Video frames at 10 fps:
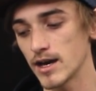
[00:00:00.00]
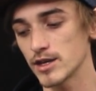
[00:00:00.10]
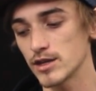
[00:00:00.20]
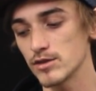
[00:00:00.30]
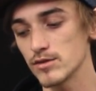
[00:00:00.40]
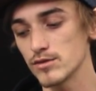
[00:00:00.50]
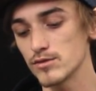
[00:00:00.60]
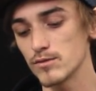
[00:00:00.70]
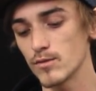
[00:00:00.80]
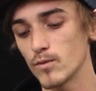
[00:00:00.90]

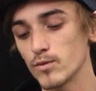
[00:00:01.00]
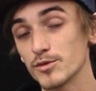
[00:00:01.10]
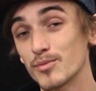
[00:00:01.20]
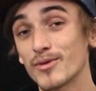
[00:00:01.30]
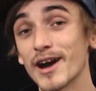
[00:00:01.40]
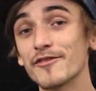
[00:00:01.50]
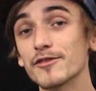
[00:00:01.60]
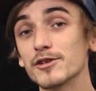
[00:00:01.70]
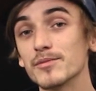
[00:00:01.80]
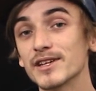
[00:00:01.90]
You would
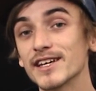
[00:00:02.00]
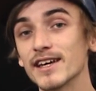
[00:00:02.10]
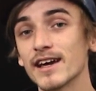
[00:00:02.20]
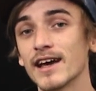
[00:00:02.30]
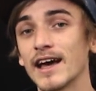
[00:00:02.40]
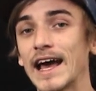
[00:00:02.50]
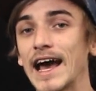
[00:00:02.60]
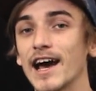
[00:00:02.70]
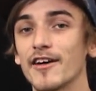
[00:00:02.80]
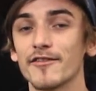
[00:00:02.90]
preferably
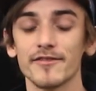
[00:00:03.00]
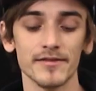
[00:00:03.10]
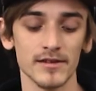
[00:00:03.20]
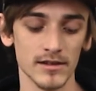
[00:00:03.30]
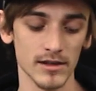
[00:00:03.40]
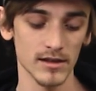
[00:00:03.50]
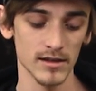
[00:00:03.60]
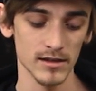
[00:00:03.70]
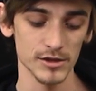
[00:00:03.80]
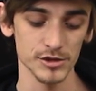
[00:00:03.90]
have
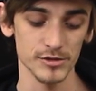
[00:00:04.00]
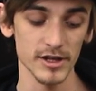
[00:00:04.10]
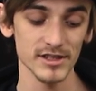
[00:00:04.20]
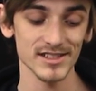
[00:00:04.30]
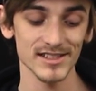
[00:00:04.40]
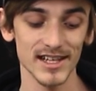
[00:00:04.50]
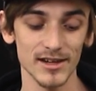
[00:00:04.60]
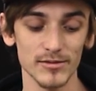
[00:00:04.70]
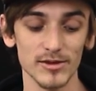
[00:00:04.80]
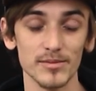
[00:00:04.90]
trucks that
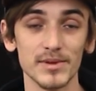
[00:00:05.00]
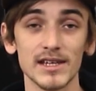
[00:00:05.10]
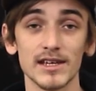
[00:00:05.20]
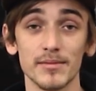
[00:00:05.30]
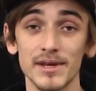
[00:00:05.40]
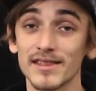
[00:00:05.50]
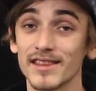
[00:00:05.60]
will be a bit